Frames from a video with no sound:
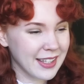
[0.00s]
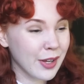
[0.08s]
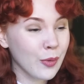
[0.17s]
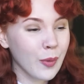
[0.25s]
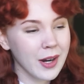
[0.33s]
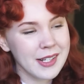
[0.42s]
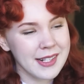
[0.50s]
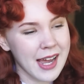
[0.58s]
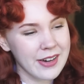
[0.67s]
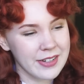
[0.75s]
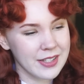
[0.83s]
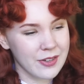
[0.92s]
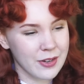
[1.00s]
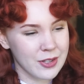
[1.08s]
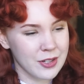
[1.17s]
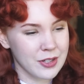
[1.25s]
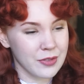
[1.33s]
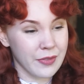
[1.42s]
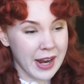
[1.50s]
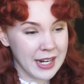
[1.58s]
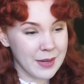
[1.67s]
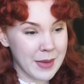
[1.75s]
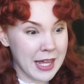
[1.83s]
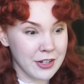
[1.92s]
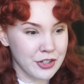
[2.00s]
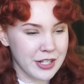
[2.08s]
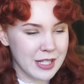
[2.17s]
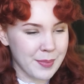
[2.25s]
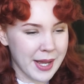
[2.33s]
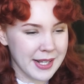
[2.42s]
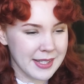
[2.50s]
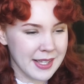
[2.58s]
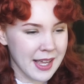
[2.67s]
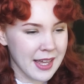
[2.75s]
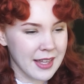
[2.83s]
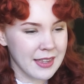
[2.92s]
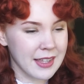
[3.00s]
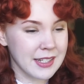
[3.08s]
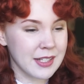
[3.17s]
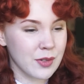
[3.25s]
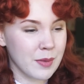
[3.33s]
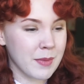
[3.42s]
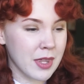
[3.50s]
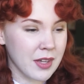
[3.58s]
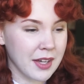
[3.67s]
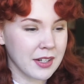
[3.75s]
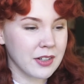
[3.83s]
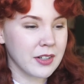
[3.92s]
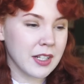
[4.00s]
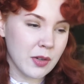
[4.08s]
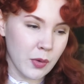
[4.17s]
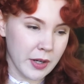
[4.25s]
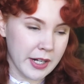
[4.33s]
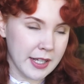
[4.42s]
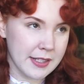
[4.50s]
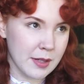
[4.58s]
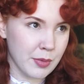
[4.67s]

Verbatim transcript: Your work style is closer to random energy spikes than to a methodical and organized